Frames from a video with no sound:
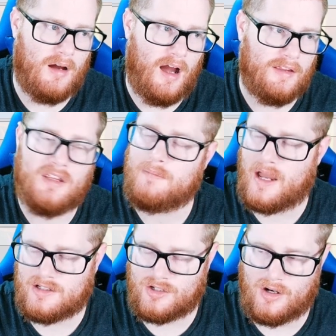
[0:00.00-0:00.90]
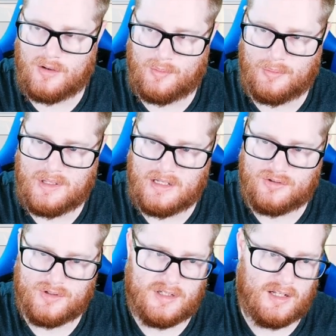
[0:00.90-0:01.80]
I think Bastiodon will be
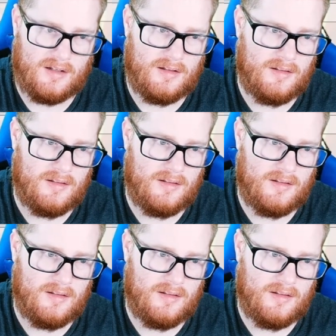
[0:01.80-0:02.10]
interesting.